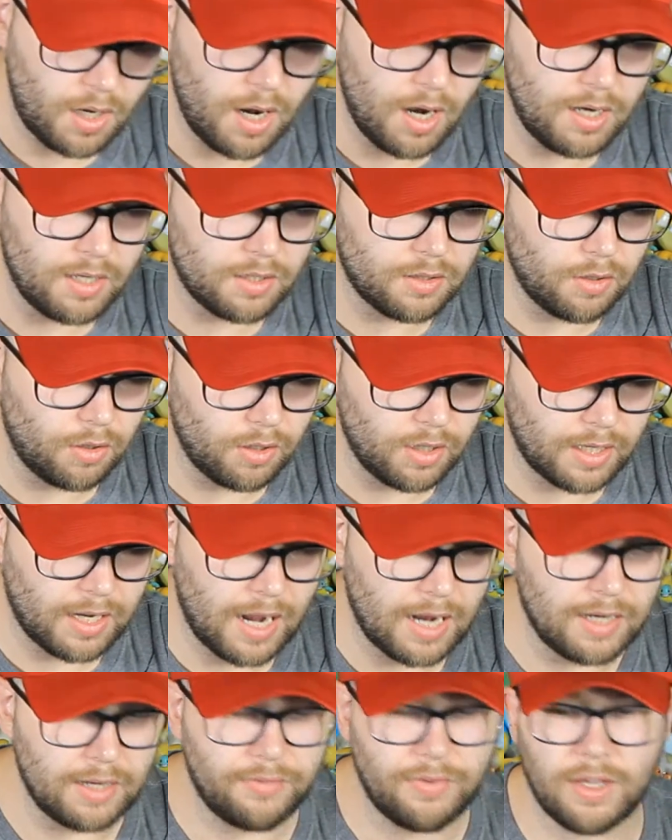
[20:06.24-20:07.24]
and it's called a
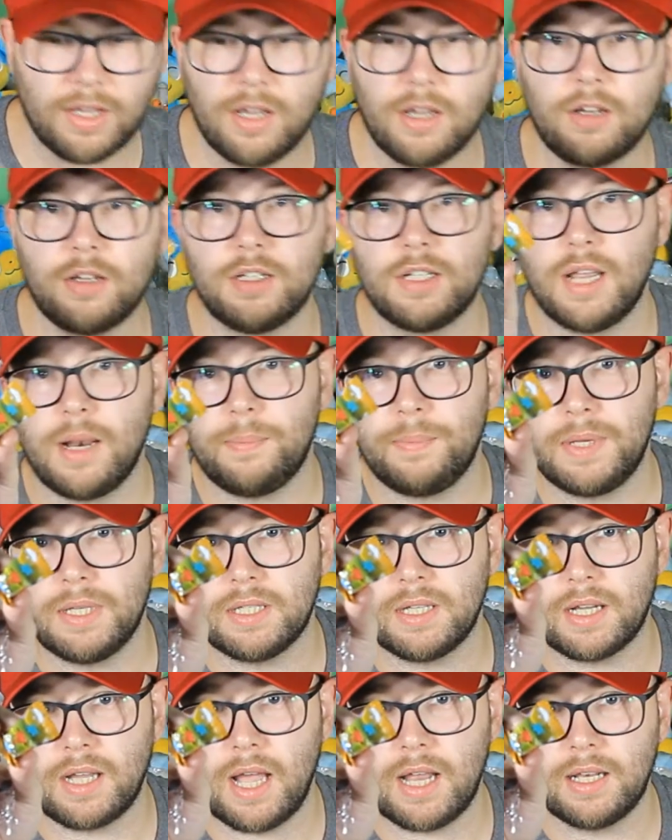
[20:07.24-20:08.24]
candy figure because you get a
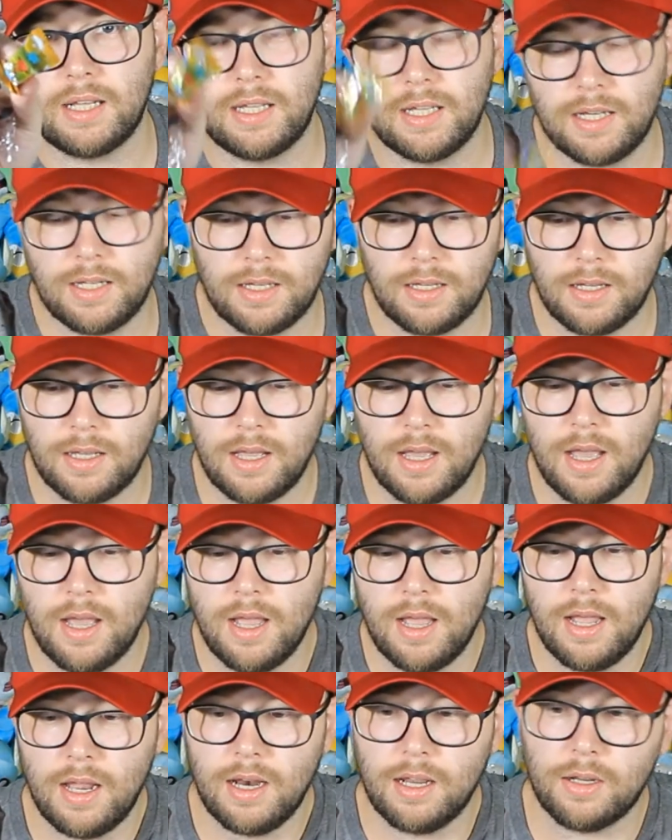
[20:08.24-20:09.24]
piece of candy in it.
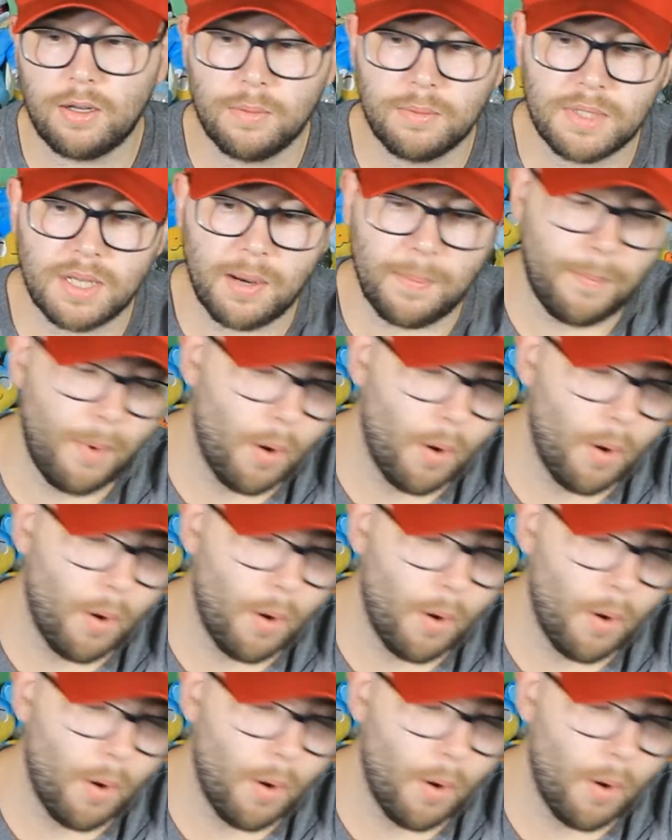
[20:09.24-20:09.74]
It comes in a